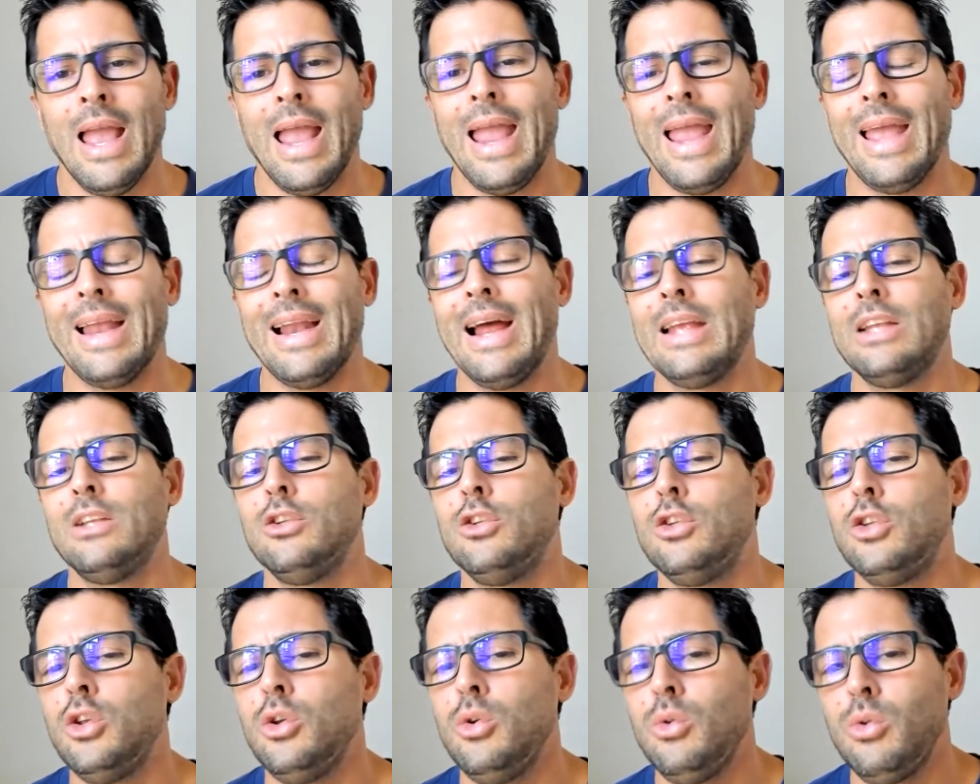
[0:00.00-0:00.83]
And I
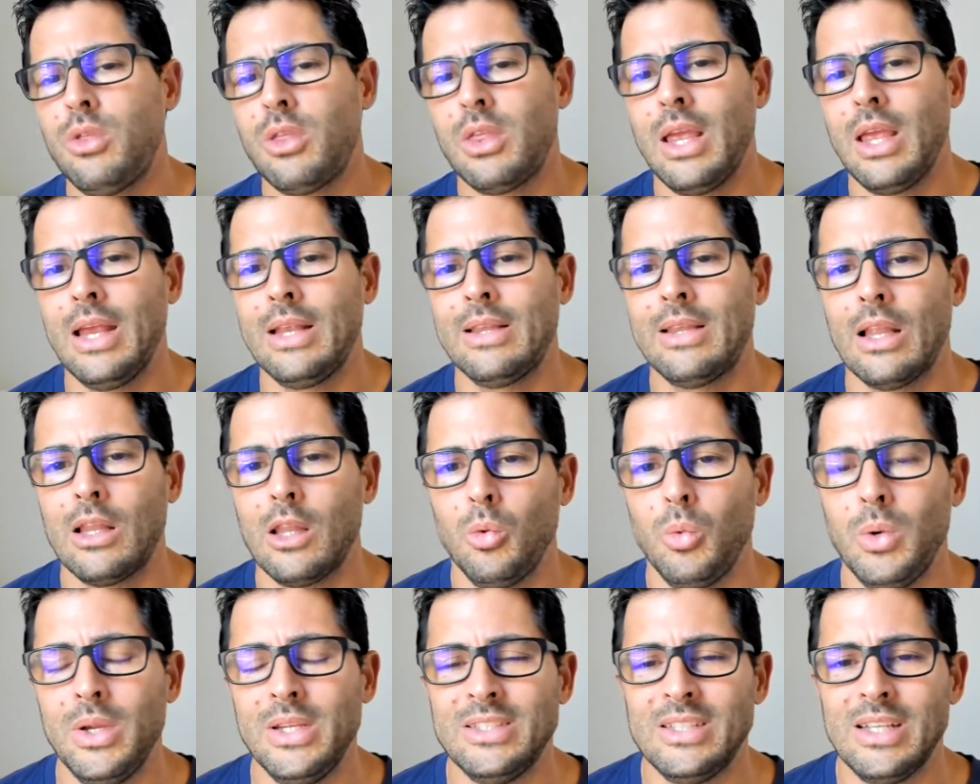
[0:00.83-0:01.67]
do think that
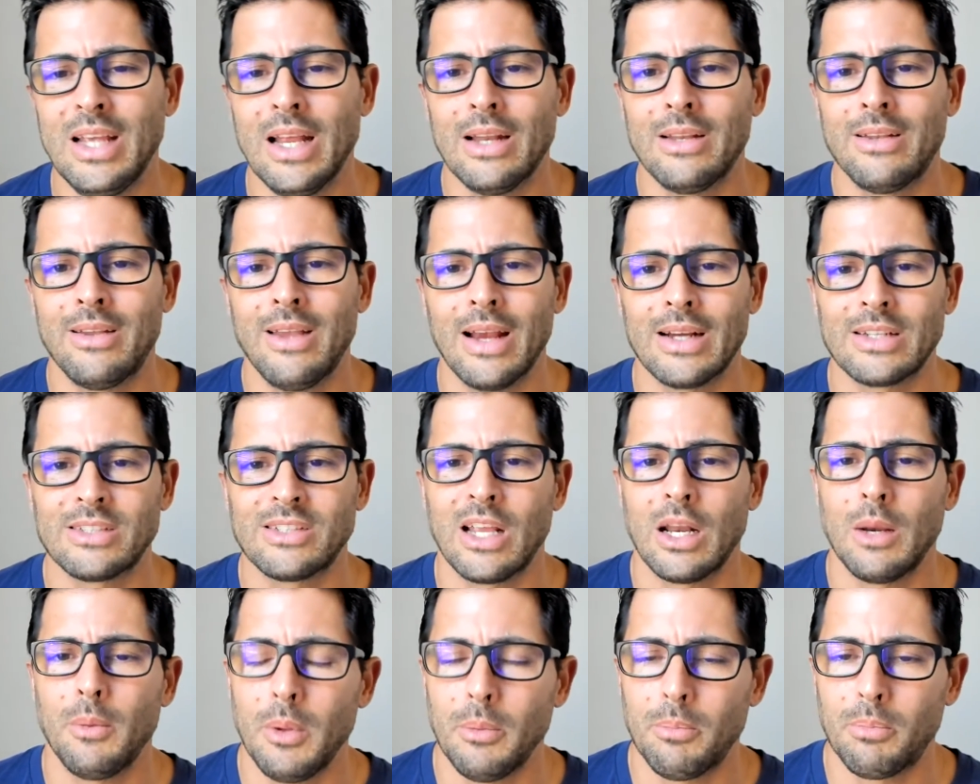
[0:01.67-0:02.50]
Louisiana Tech's
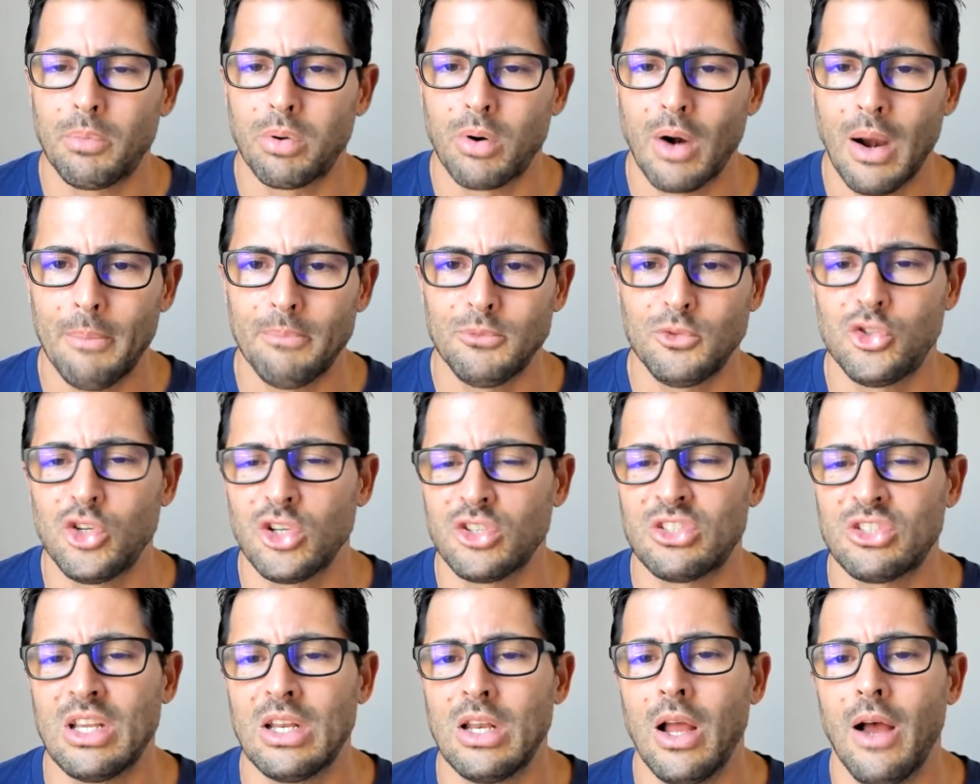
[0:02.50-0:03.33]
going to be prepped
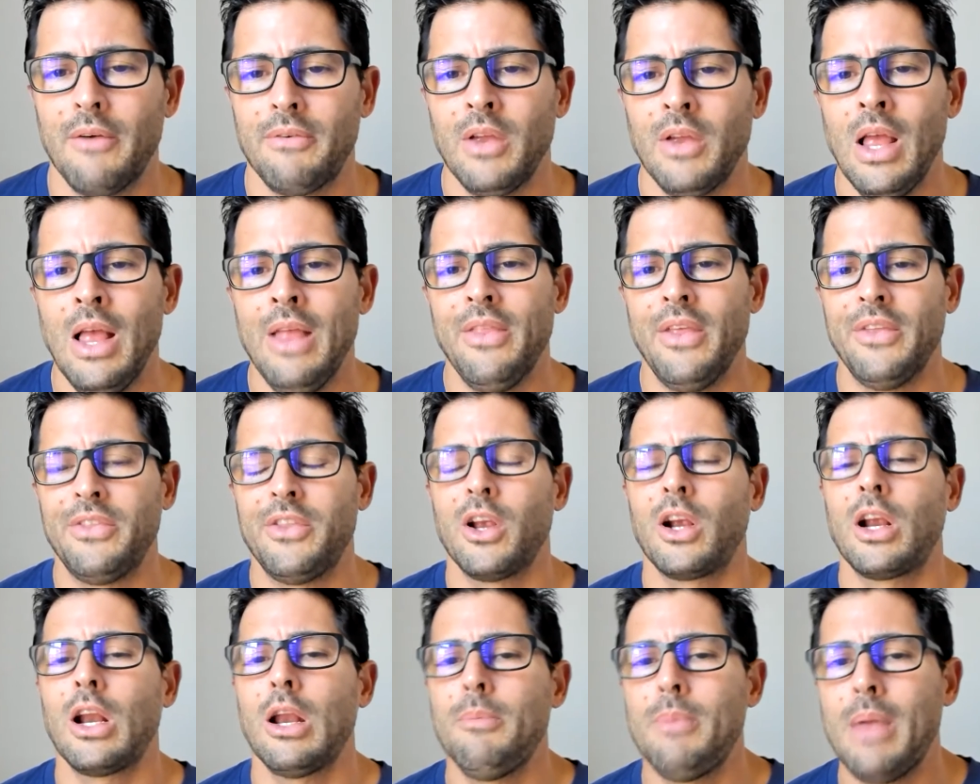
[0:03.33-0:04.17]
just enough that
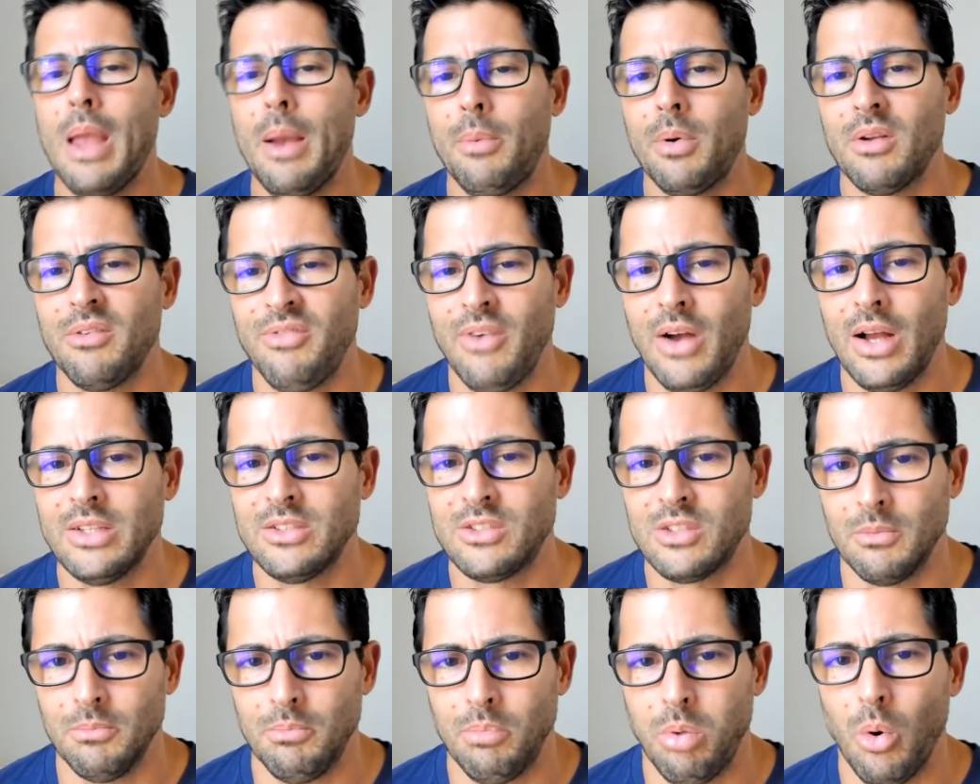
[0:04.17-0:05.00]
they're going to be able to find
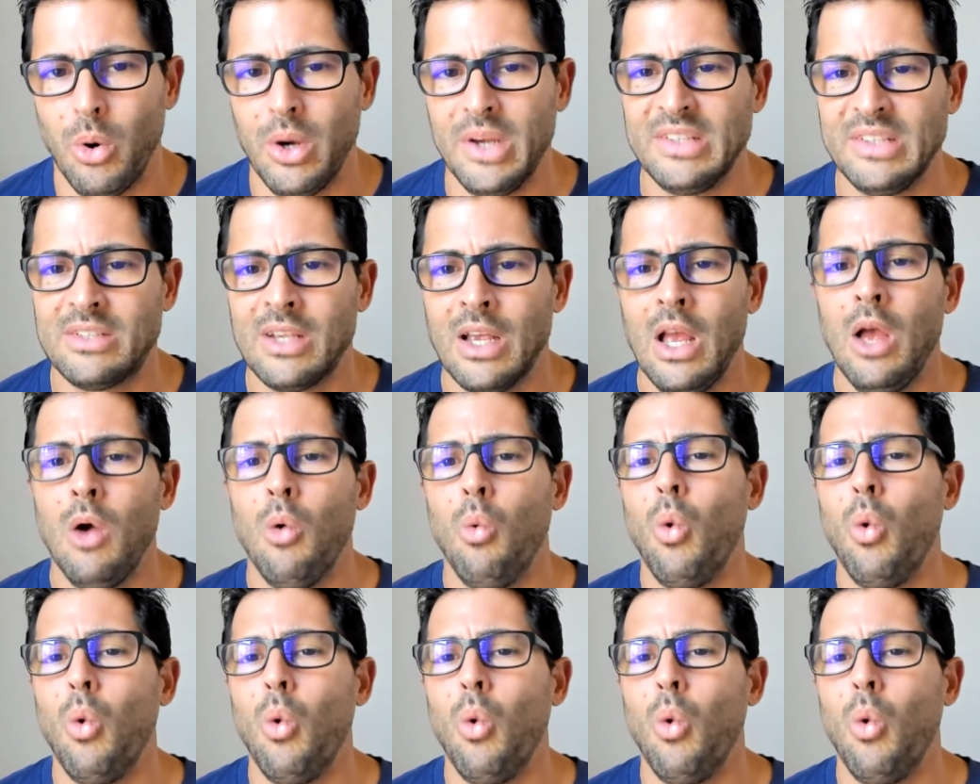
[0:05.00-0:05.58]
some points.